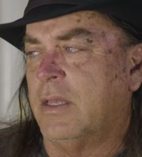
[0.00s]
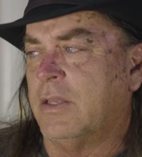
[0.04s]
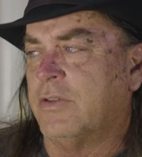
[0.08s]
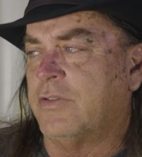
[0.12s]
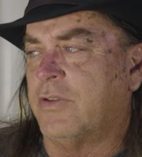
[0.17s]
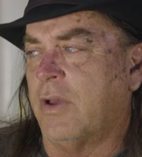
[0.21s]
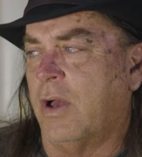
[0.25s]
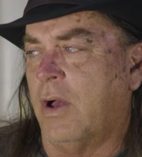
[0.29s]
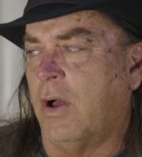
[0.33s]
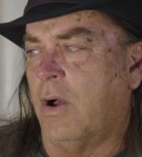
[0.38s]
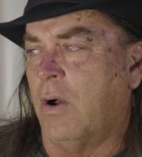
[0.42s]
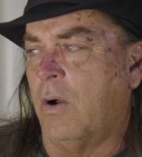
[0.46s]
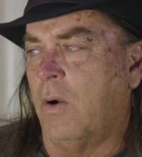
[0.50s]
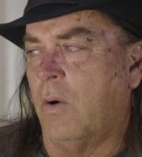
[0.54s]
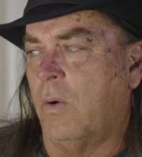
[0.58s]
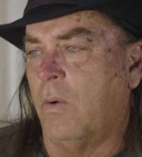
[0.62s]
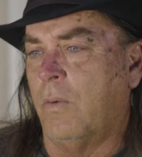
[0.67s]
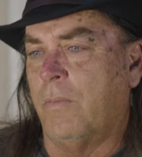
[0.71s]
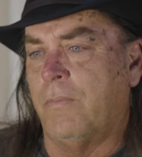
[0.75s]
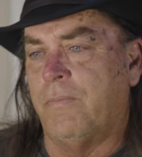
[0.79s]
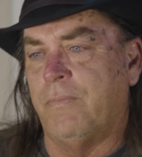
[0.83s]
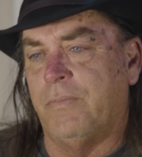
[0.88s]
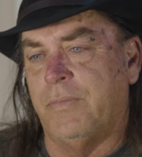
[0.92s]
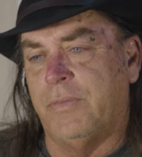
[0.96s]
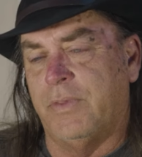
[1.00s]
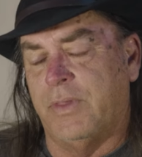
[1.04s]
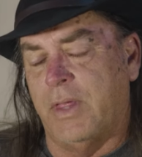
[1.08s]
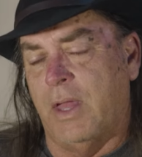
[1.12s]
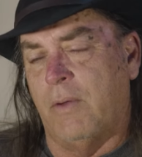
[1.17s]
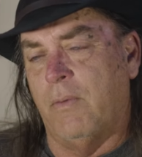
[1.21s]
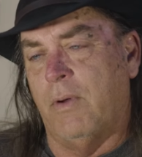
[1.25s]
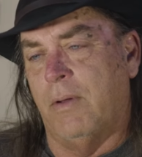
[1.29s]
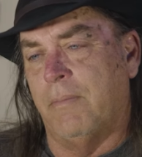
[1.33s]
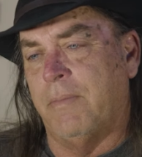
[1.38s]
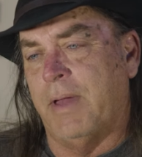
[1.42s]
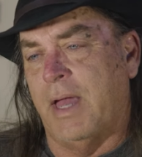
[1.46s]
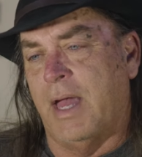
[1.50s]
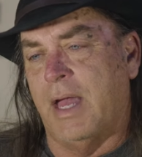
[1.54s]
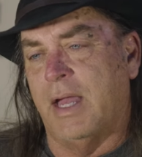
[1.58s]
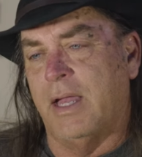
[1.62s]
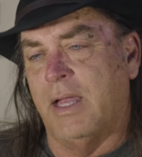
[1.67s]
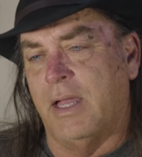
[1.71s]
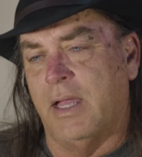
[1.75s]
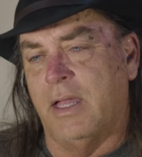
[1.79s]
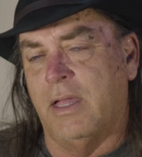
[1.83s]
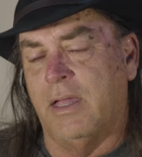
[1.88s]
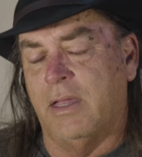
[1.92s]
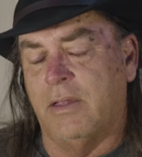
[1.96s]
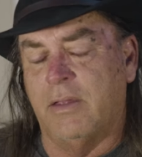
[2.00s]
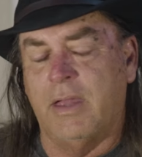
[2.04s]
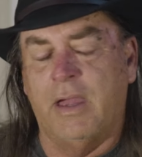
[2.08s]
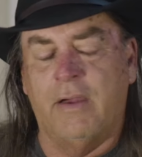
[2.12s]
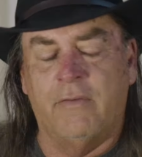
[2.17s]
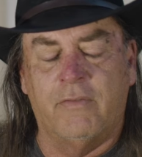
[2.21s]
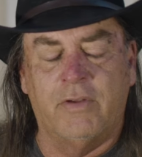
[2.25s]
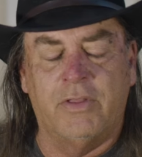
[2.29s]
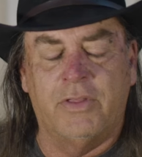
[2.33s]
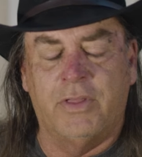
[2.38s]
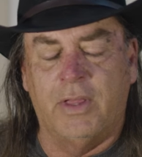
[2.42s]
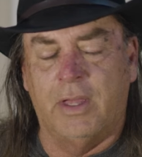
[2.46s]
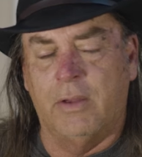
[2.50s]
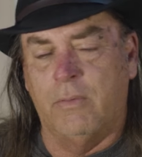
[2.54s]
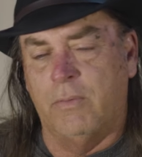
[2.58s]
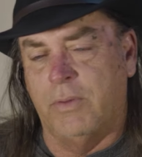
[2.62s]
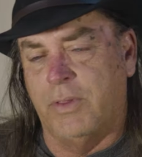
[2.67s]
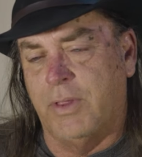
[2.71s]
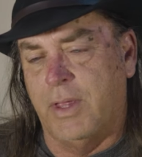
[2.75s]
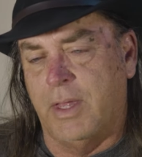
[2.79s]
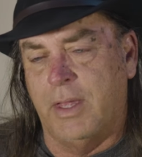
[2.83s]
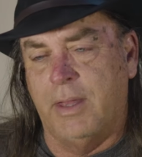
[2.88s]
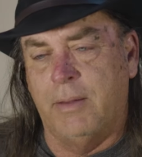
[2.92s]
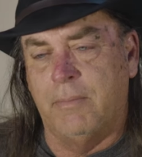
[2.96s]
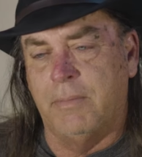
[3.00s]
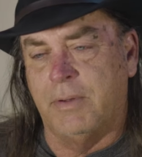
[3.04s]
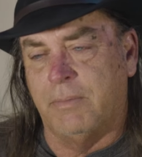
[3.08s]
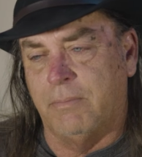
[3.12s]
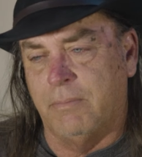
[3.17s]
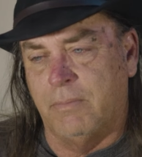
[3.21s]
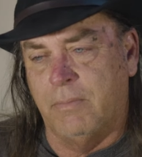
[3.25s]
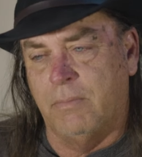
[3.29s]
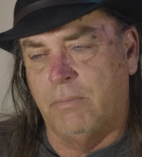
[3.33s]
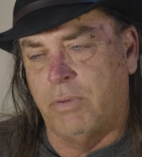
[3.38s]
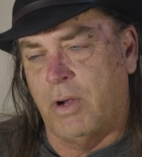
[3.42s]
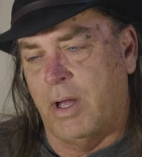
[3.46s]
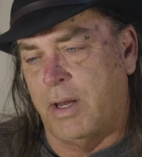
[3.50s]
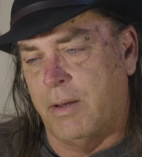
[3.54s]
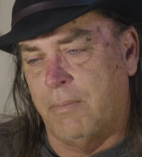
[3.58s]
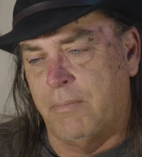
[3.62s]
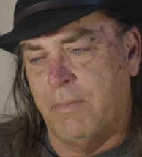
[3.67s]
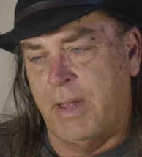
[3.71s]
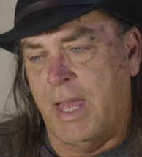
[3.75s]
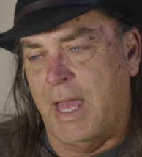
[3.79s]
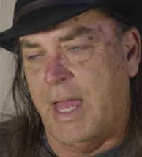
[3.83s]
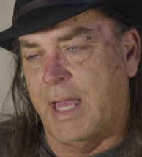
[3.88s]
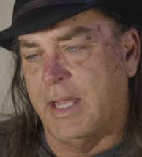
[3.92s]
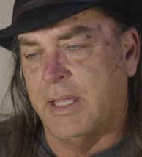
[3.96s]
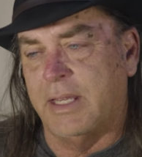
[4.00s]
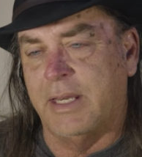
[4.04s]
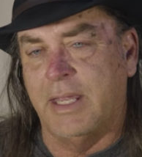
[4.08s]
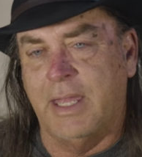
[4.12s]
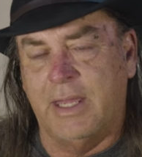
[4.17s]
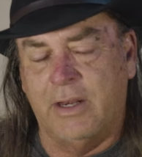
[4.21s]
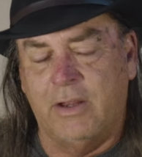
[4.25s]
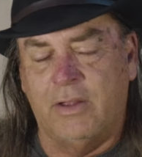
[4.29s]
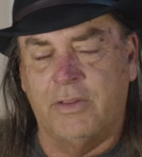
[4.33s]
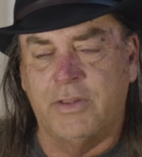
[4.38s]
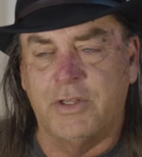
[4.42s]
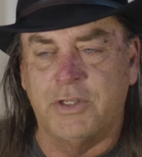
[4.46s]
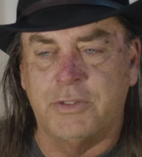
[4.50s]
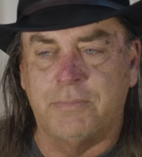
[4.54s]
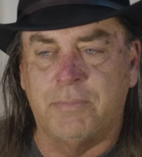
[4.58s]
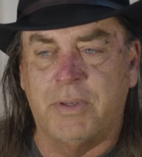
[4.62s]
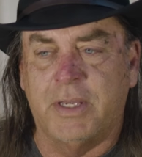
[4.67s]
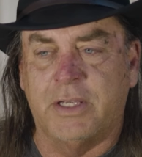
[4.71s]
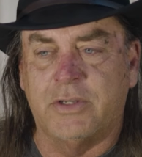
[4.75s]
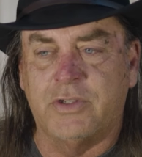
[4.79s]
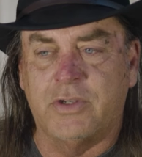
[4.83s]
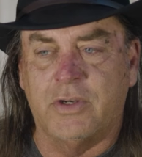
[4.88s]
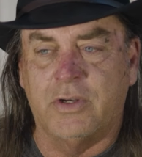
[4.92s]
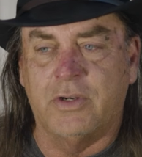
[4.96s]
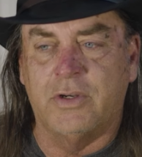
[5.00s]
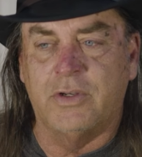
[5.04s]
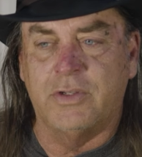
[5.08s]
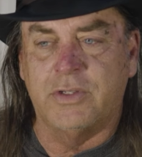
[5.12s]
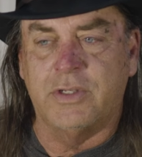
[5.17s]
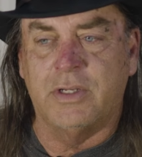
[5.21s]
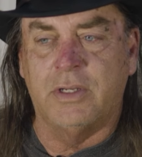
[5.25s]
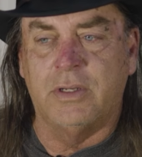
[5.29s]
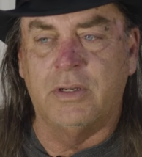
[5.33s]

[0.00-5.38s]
So they went back and everything with him and brought him back, and he had all these pictures.